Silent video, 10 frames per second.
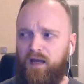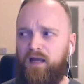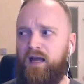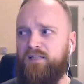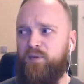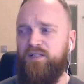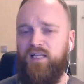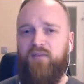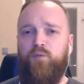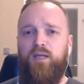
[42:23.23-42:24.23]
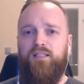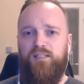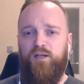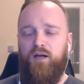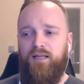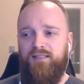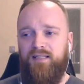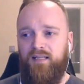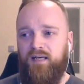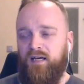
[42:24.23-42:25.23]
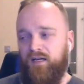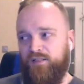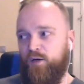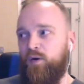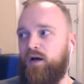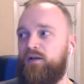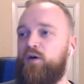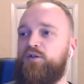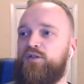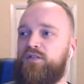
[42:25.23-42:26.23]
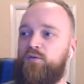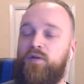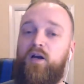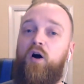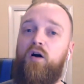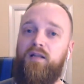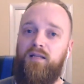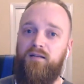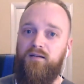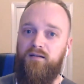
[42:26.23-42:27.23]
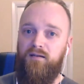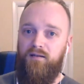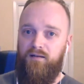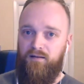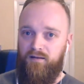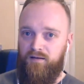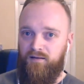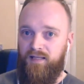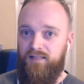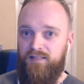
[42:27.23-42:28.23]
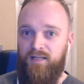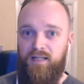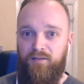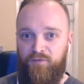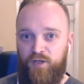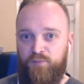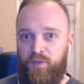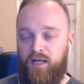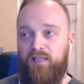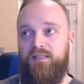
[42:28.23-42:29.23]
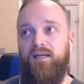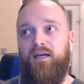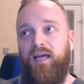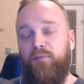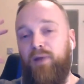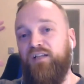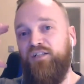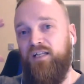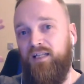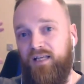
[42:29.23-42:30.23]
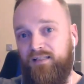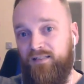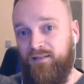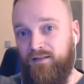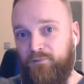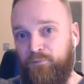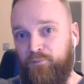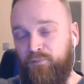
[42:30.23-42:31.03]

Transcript: Yeah. Especially if we insert into the so not just recalling the the incident in the first place, imagining the incident,